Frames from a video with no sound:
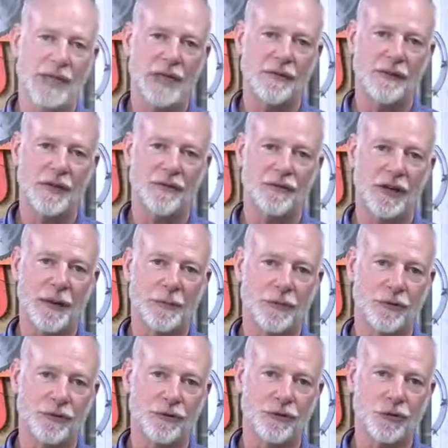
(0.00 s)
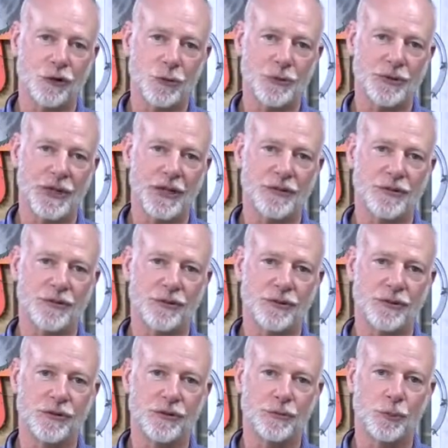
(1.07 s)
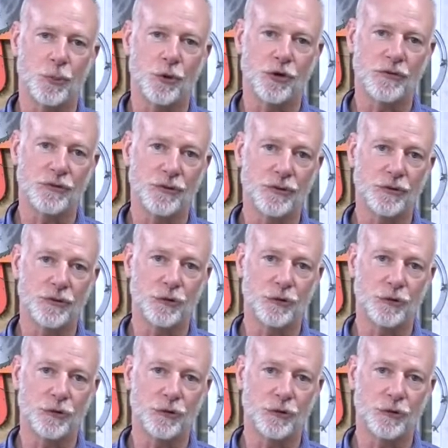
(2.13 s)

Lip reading: Then we have Type 3 surge protection, which is point of use